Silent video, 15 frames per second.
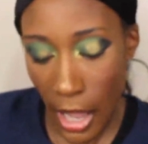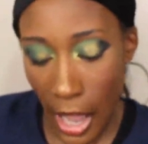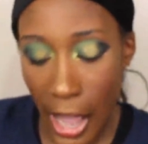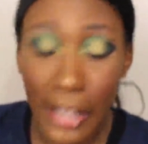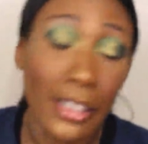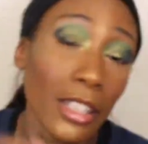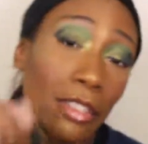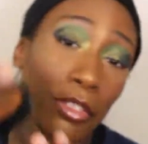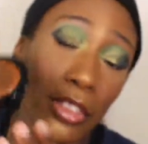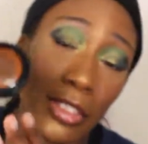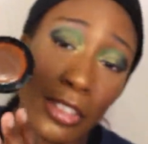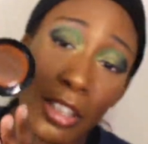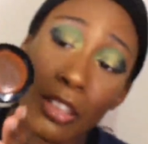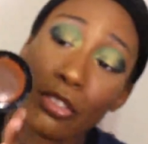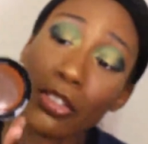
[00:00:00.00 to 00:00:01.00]
I love this
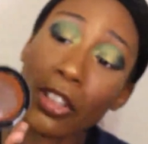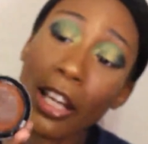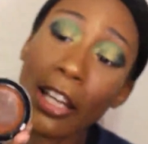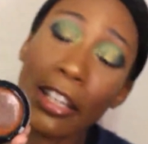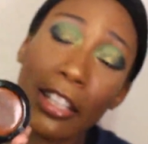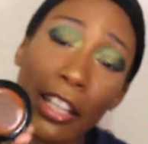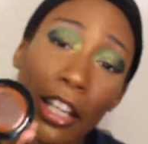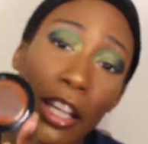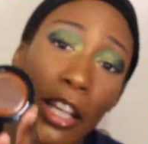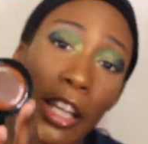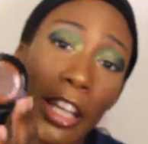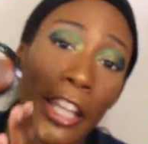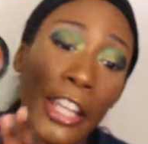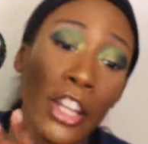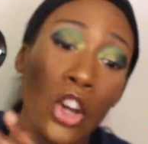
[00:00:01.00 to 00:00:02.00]
stuff. Like,
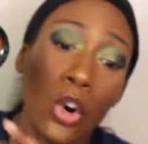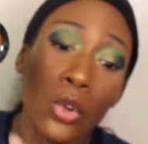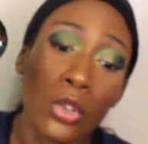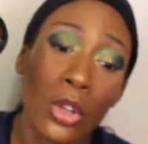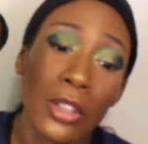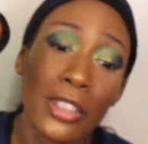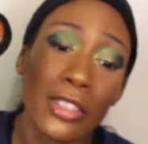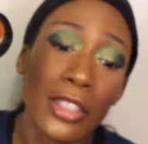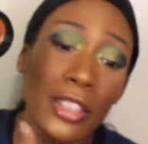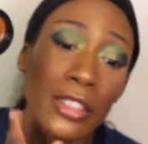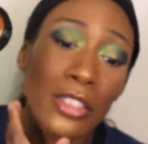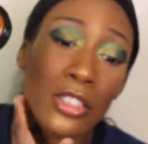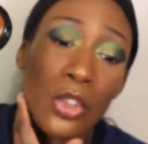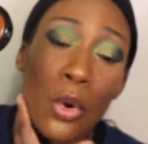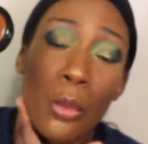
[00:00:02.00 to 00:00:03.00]
it goes on the skin
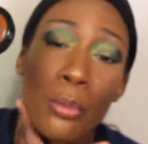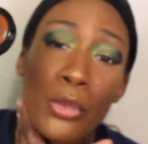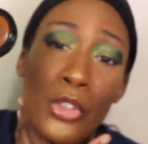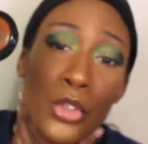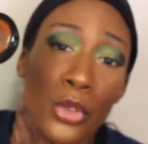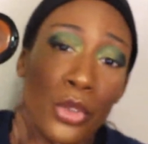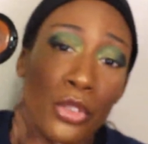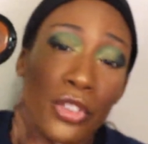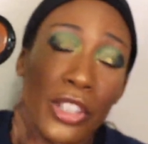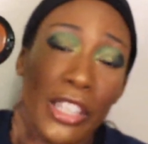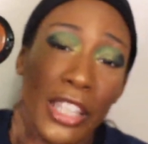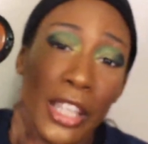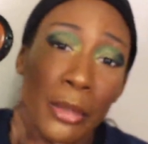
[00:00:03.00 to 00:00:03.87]
so beautifully.